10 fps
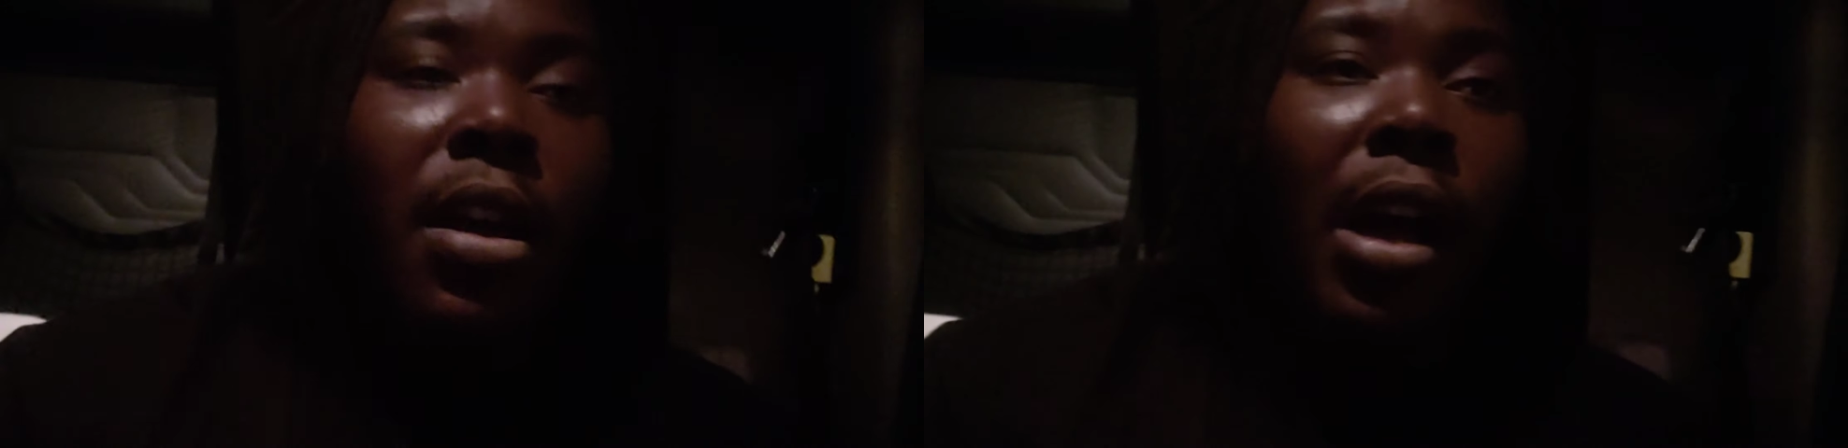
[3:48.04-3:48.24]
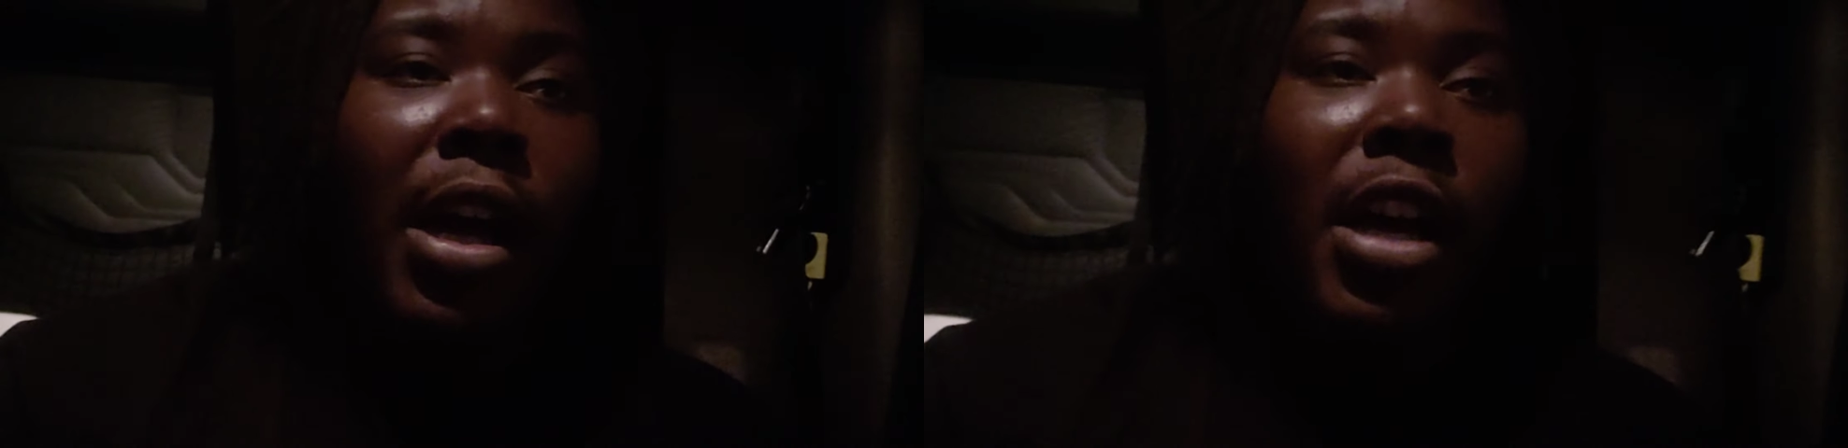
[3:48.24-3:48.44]

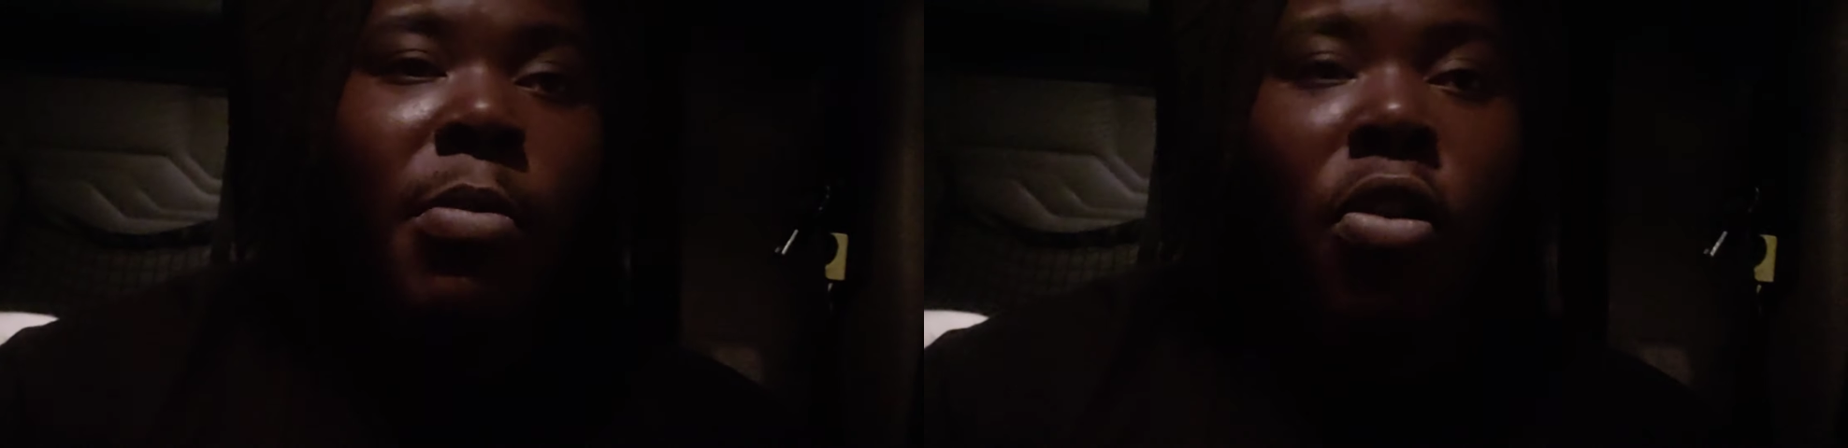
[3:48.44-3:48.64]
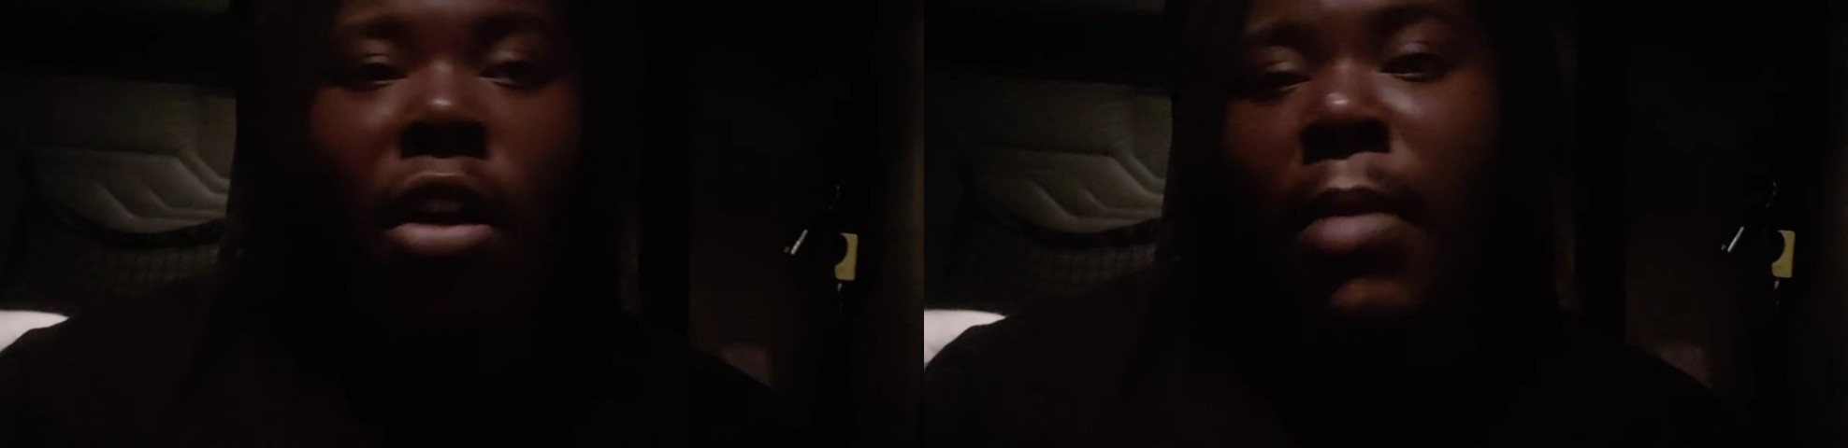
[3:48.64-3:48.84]

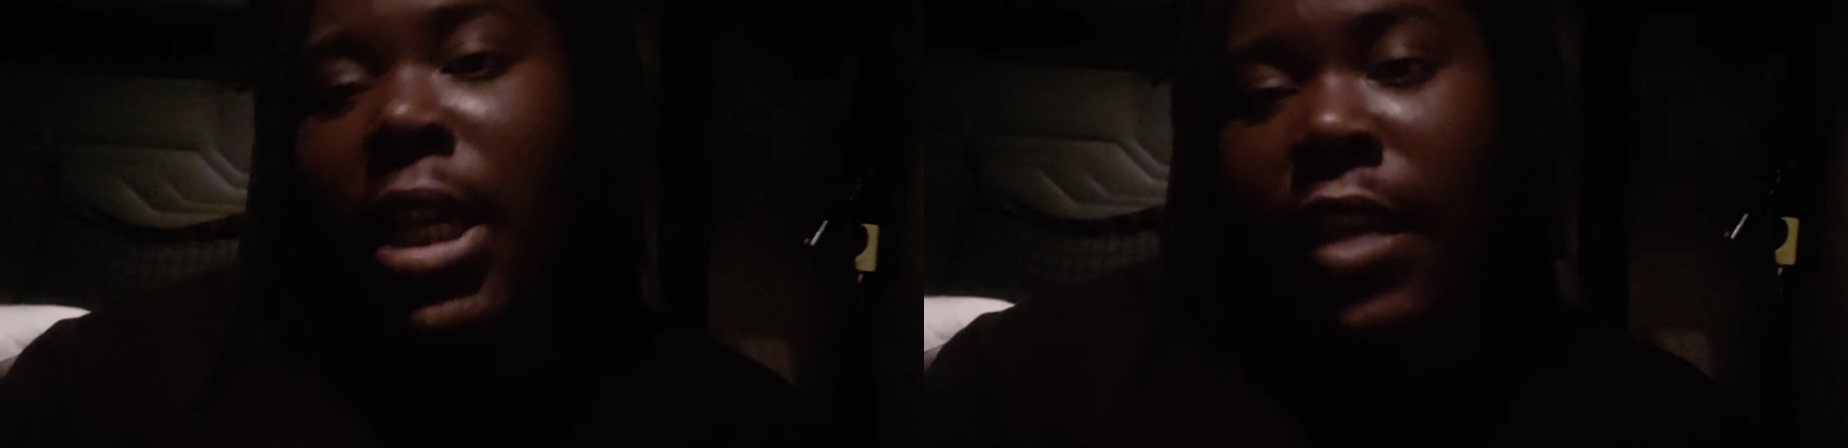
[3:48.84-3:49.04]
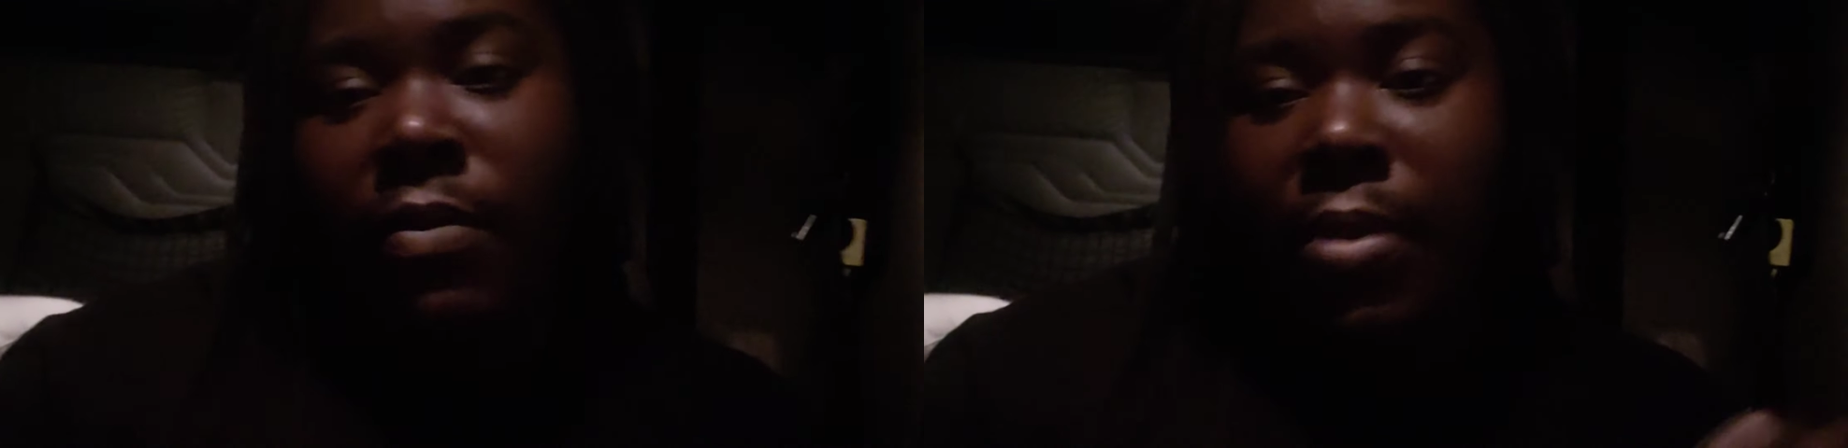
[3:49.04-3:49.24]
or I
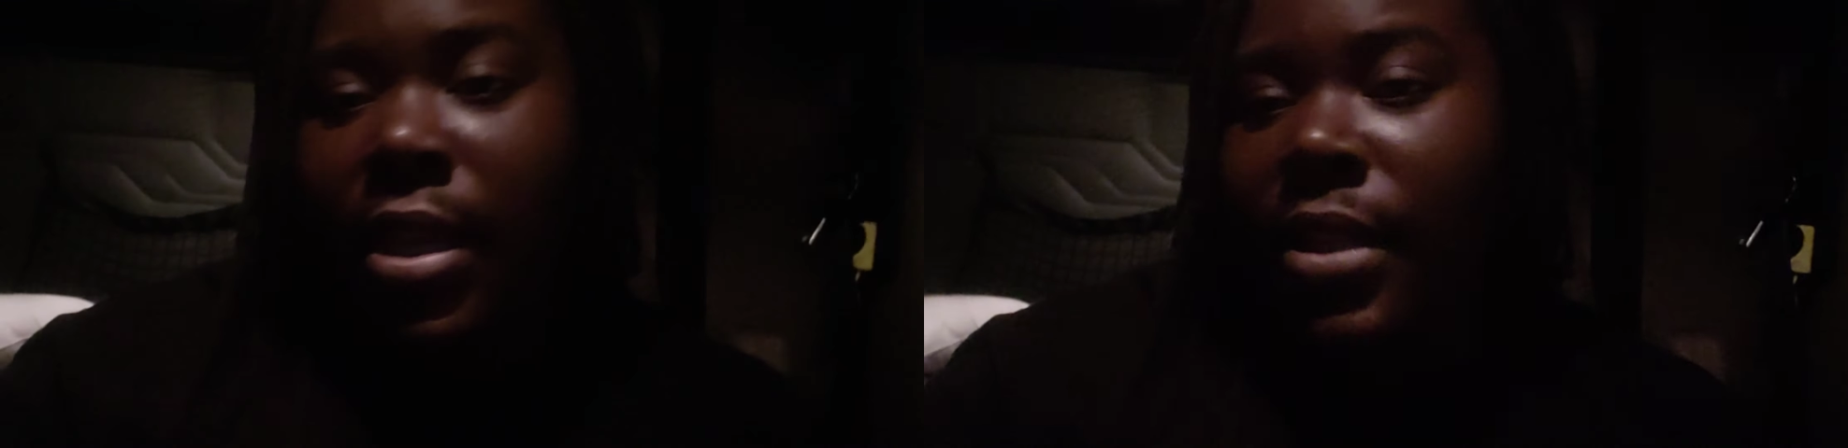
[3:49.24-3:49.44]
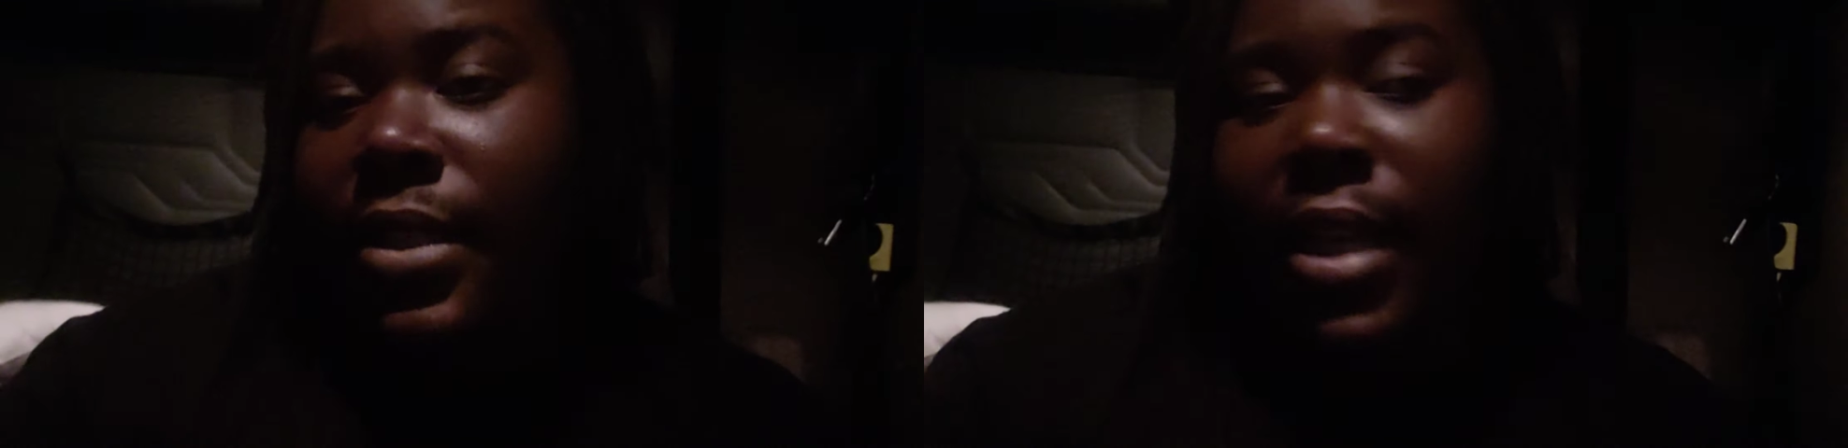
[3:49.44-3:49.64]
might even
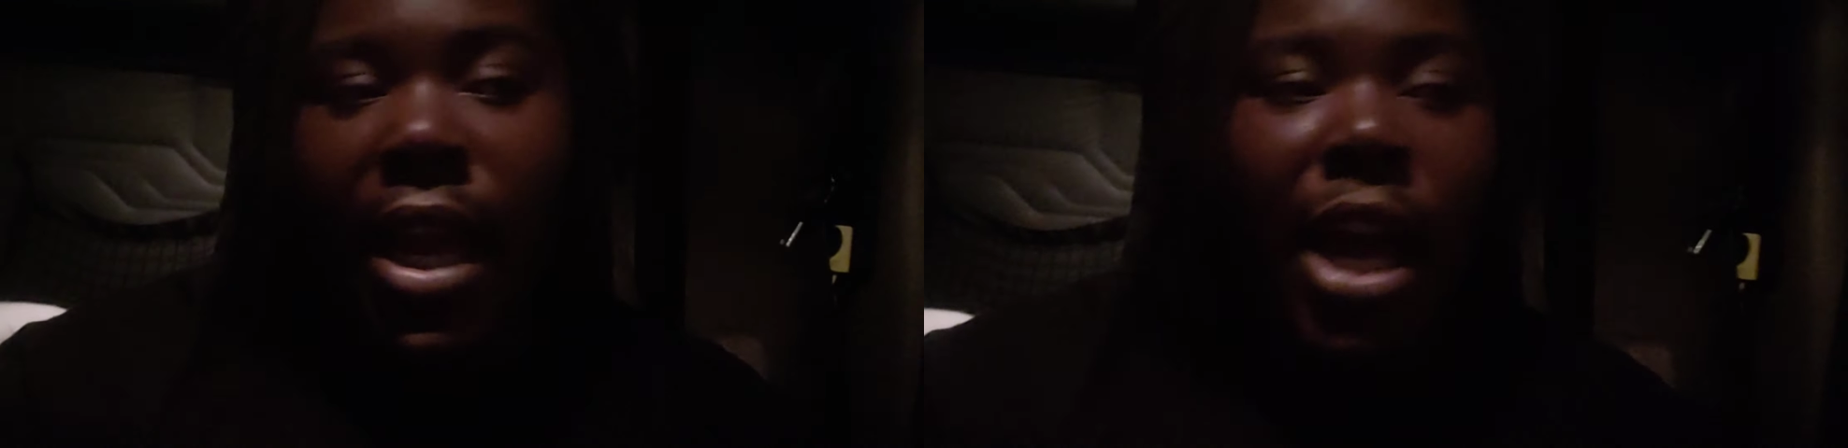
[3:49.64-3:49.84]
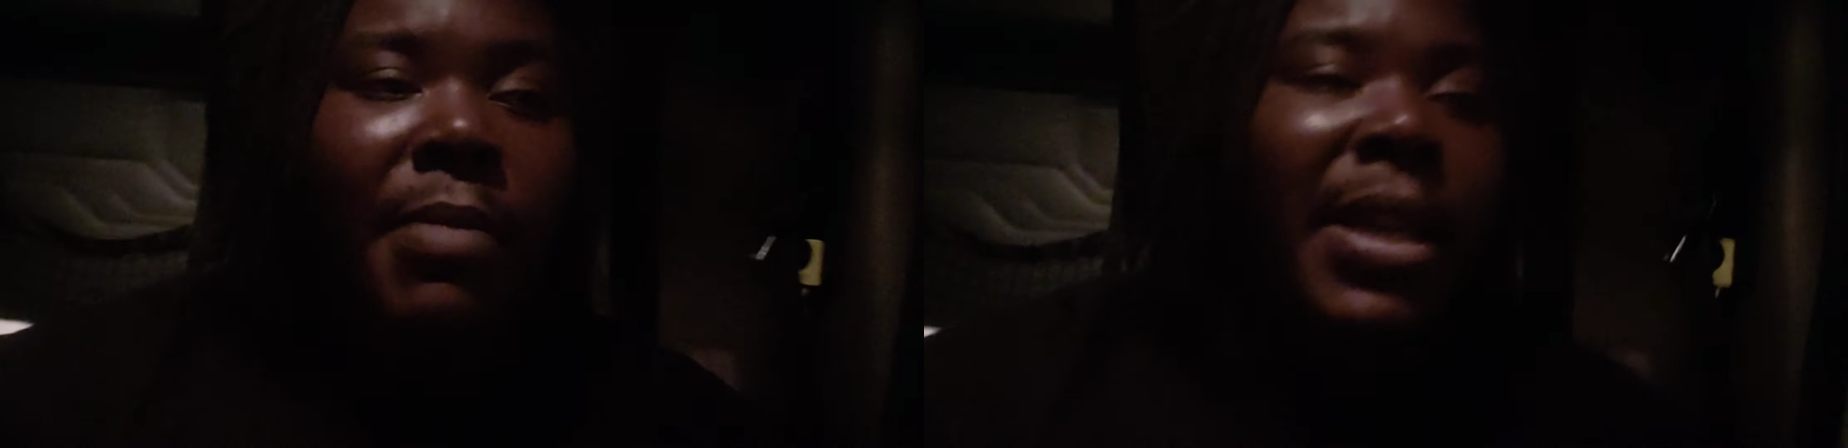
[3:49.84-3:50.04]
pin it to the
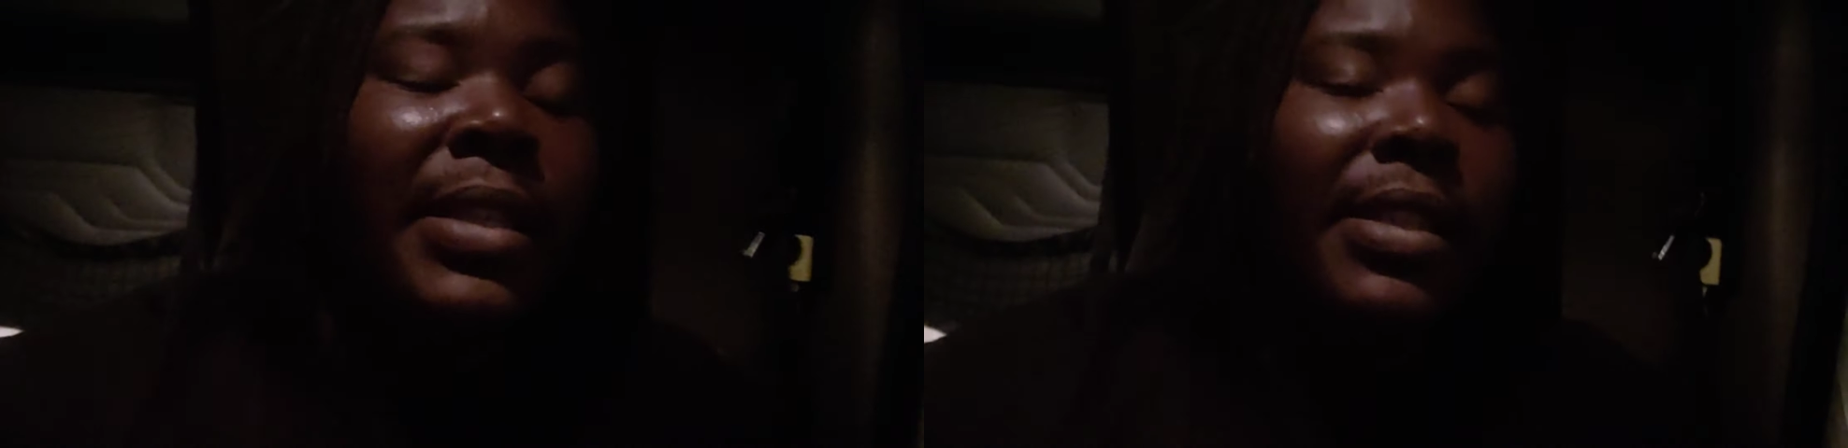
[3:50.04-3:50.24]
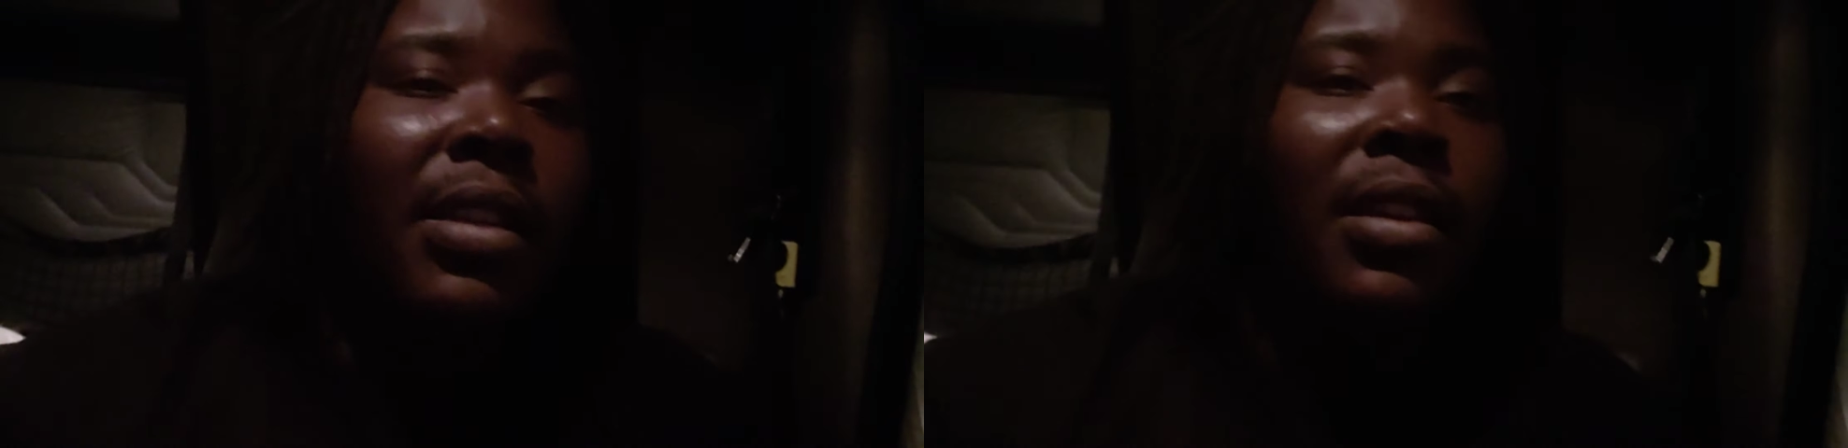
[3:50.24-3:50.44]

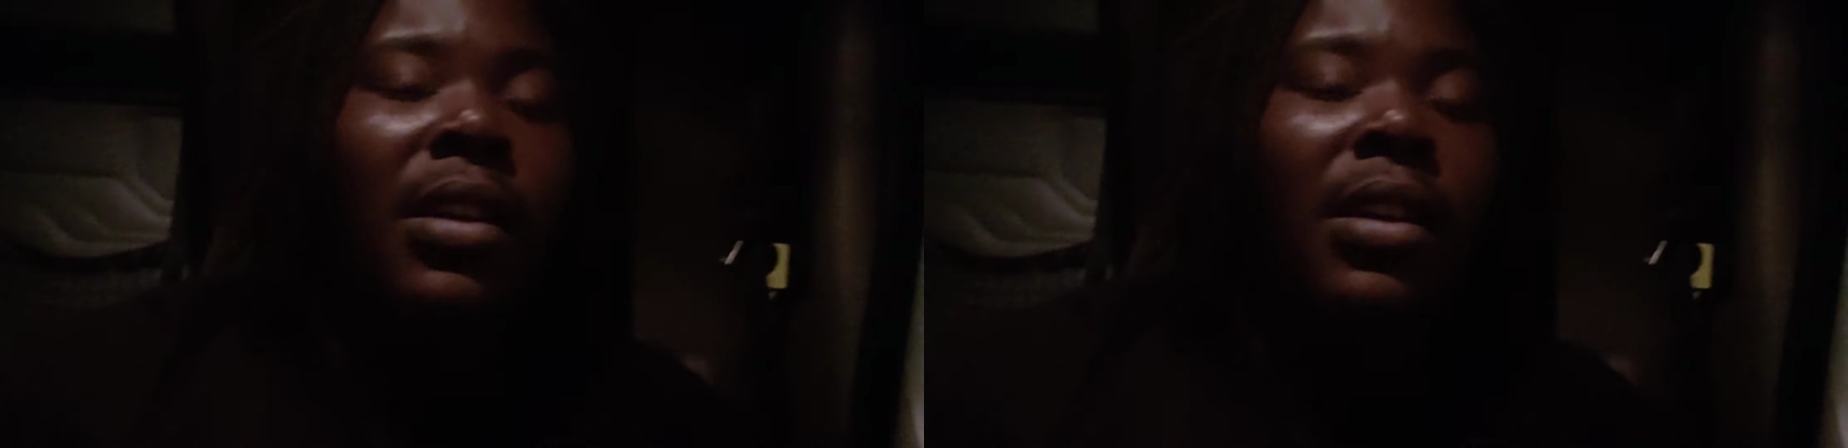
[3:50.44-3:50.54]
comments.